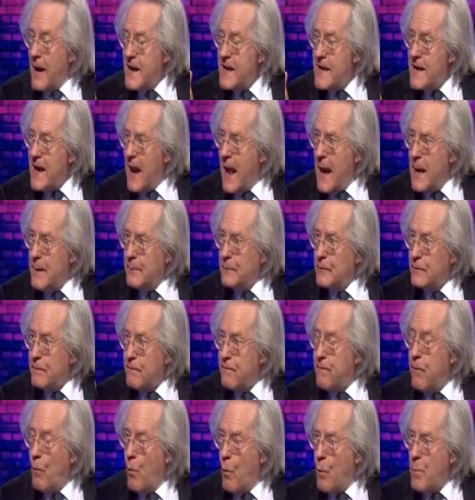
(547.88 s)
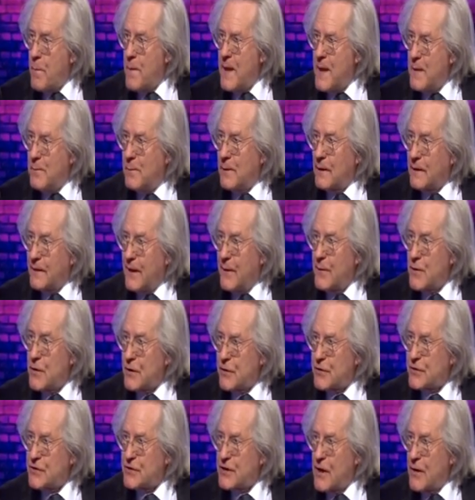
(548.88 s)
named 4 people in the
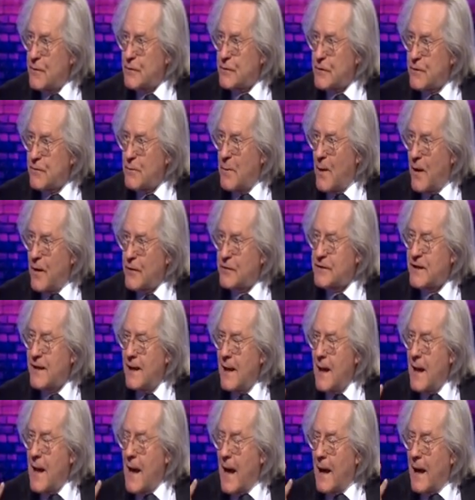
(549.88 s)
Conservative Party